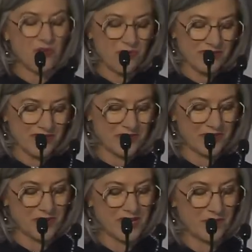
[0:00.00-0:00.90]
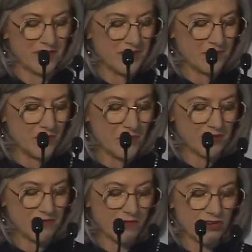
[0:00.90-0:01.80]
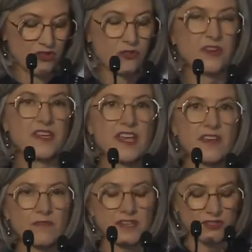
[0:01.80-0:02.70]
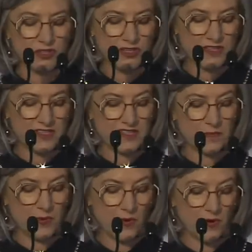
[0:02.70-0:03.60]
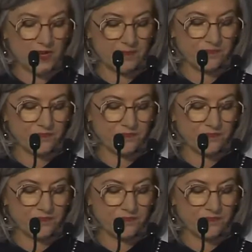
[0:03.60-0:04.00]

also incredibly important for ensuring every student is supported.